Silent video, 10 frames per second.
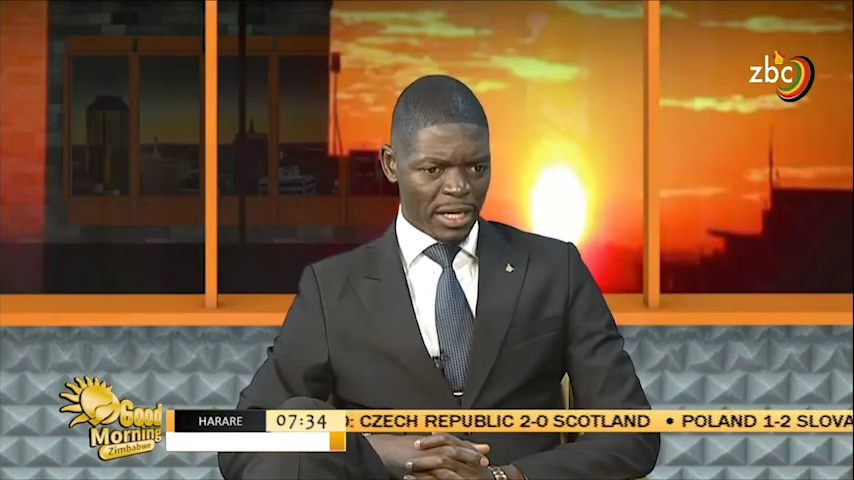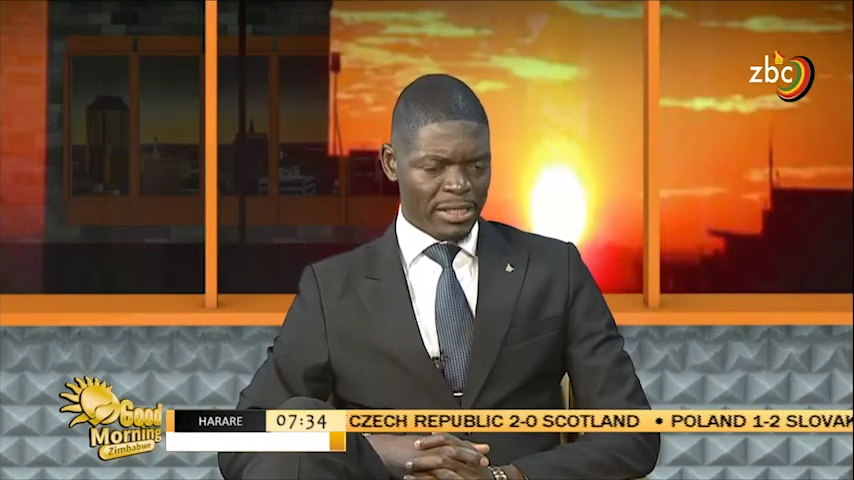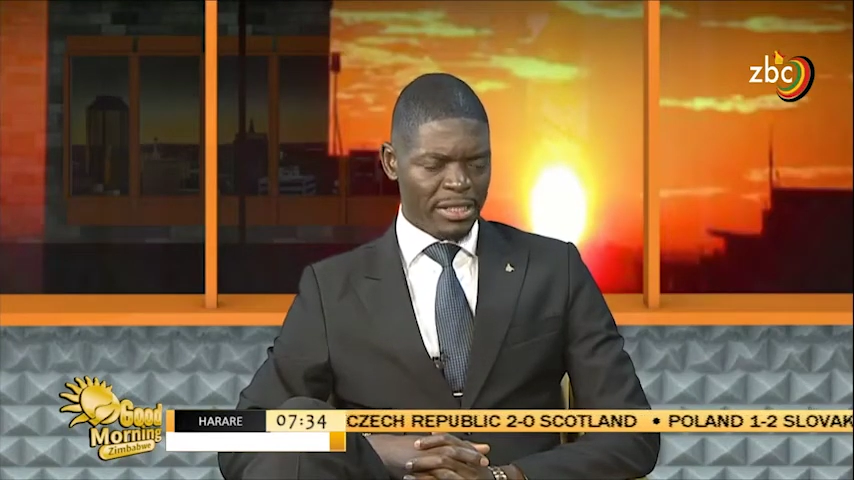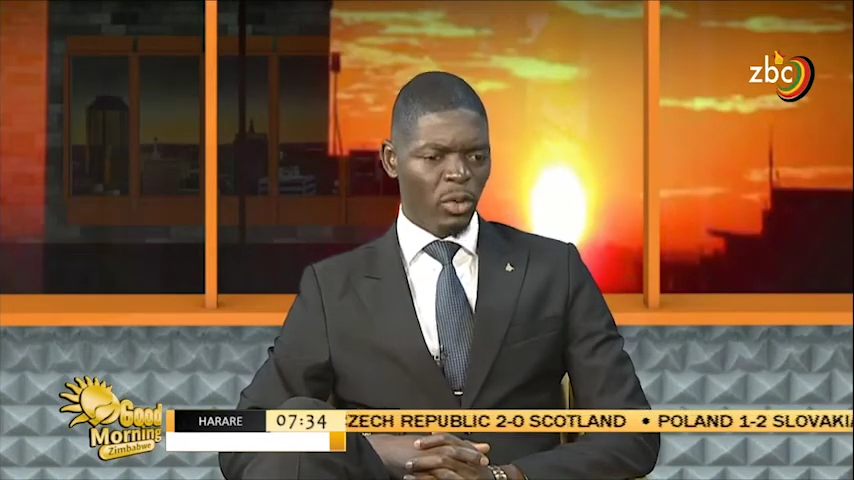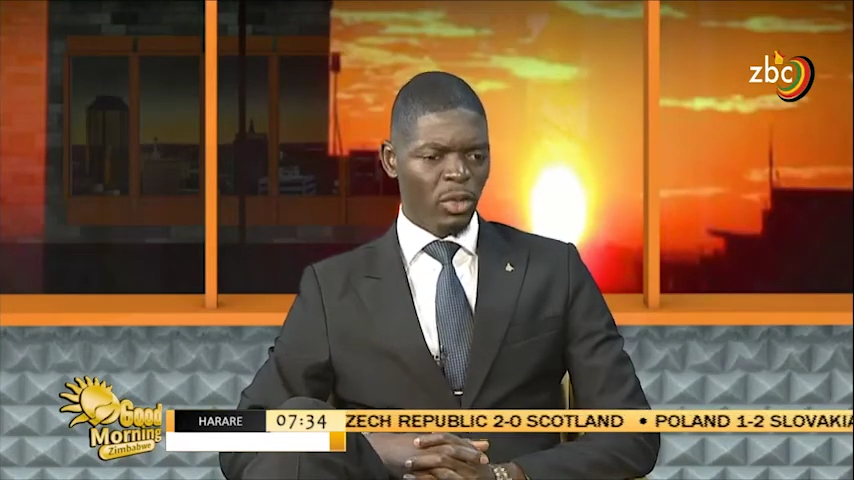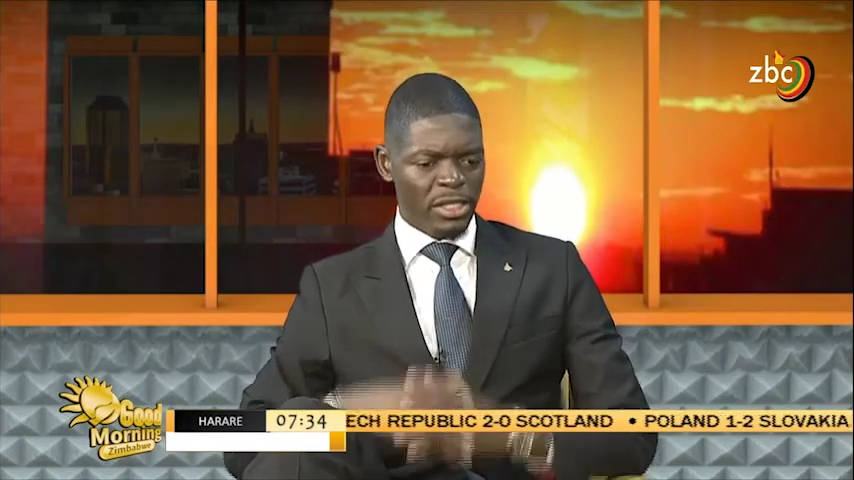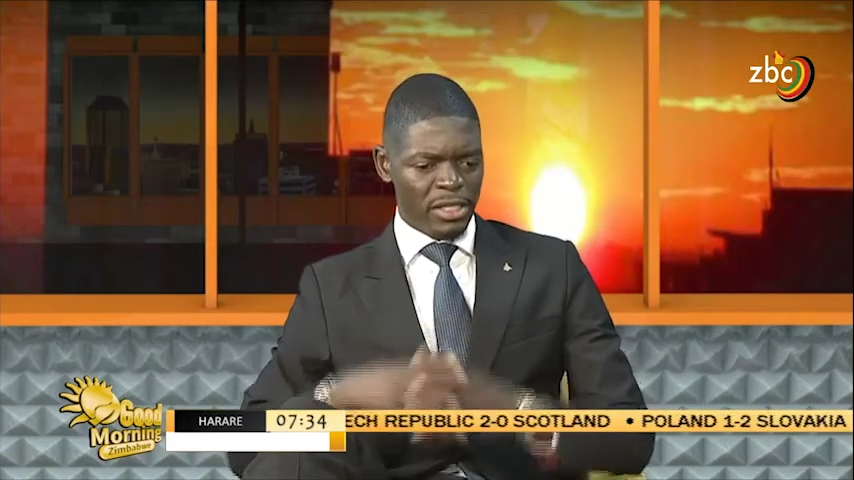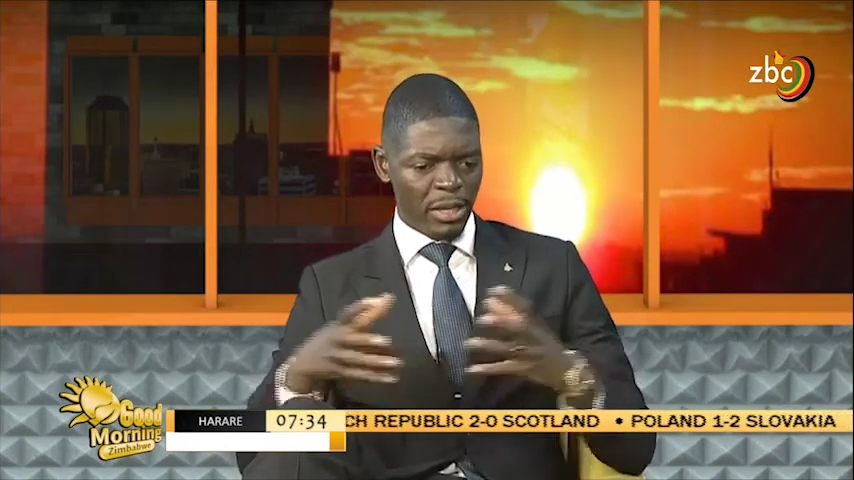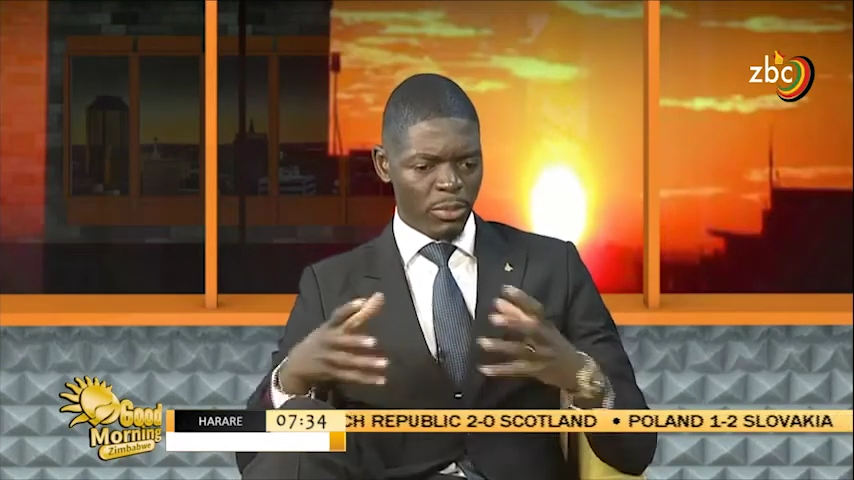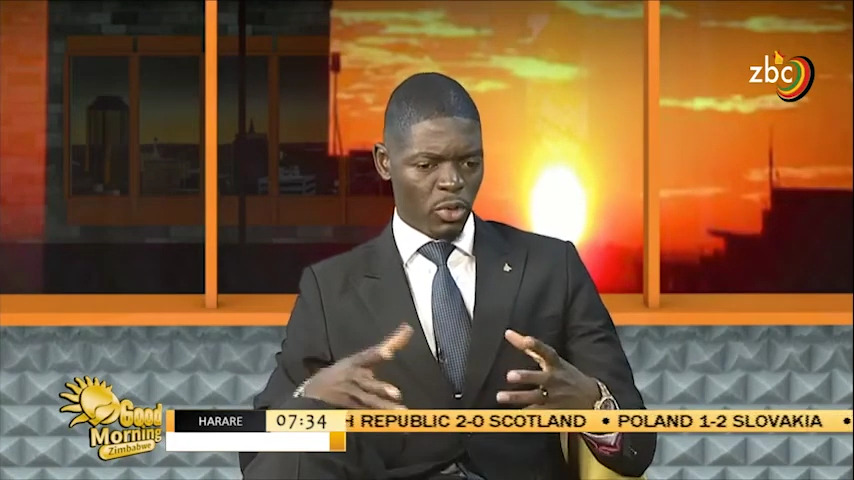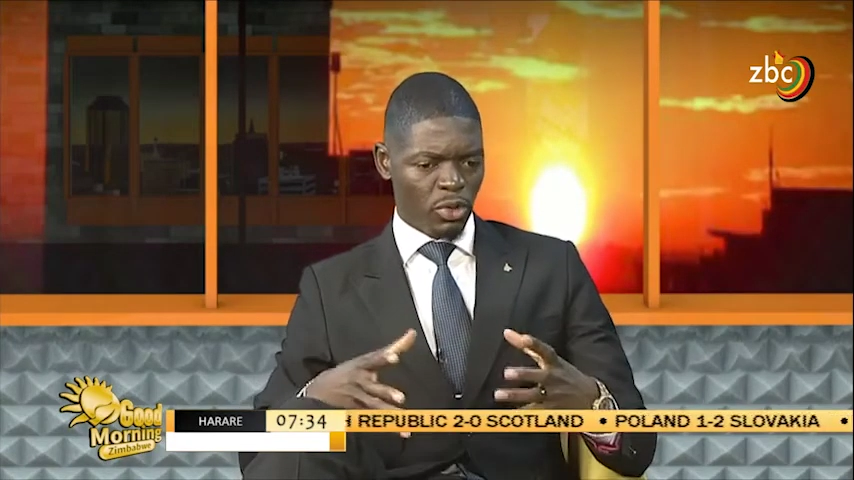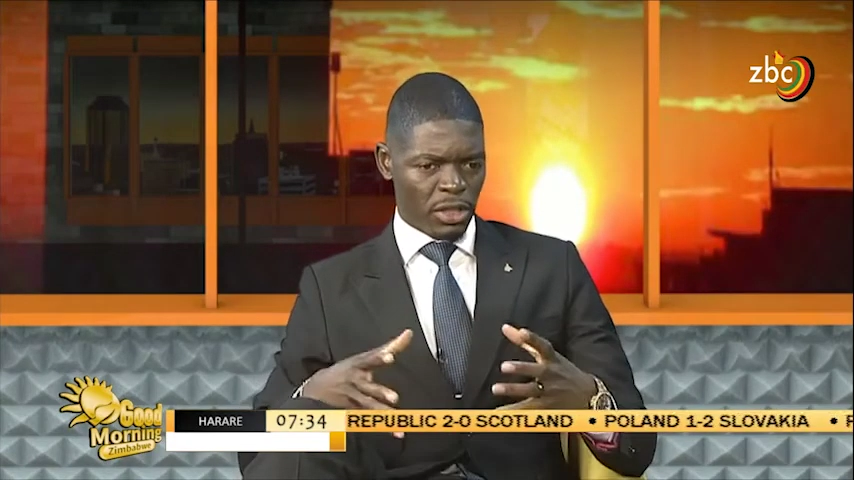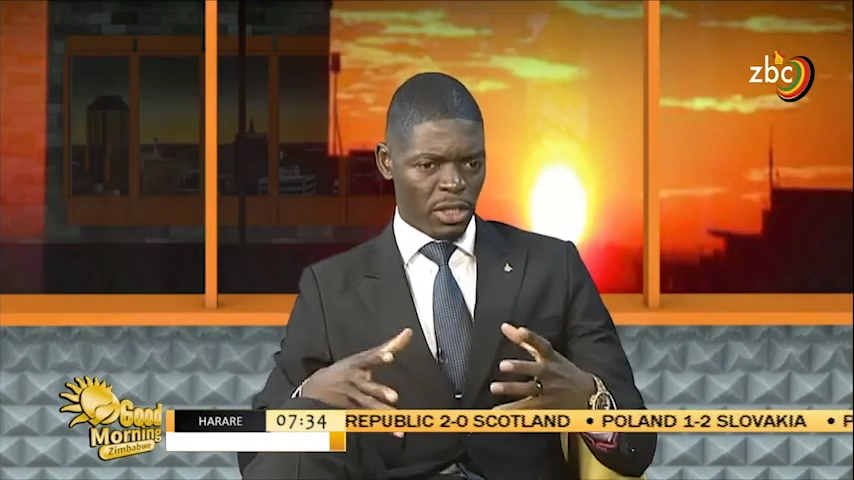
it's a holistic approach.